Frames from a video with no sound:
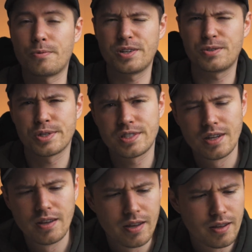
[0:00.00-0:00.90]
which was
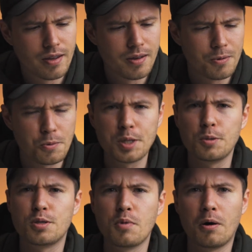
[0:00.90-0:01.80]
way too
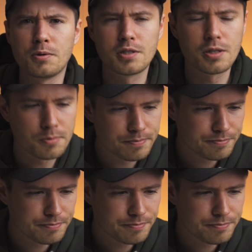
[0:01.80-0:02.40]
small, so